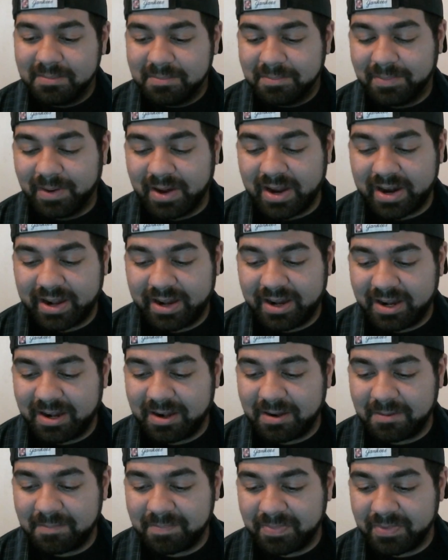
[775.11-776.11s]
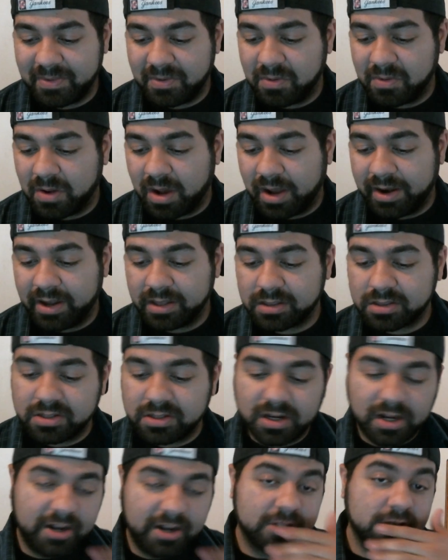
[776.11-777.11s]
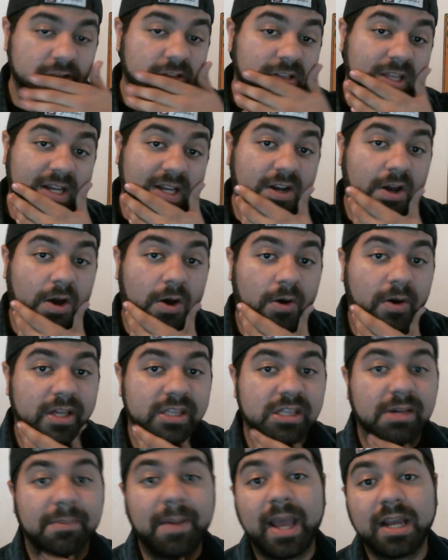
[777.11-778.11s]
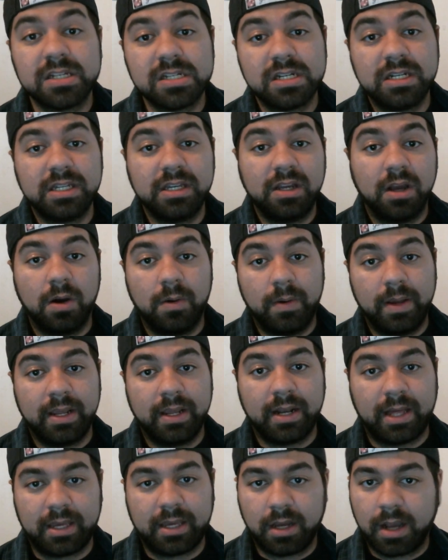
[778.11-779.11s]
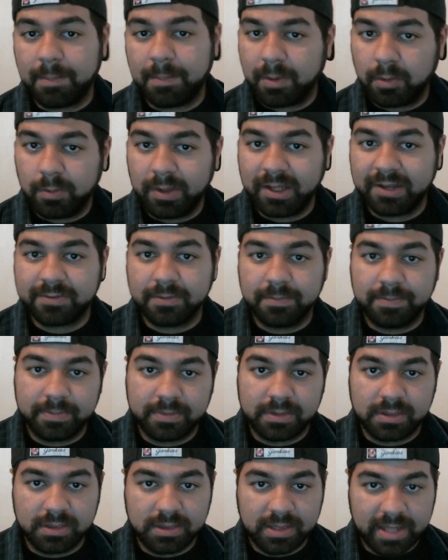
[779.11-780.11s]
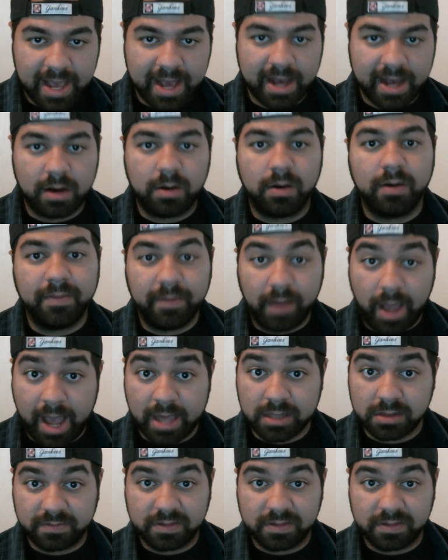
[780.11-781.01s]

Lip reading: But another thing though is I'm actually going, like a couple of weeks from now, as of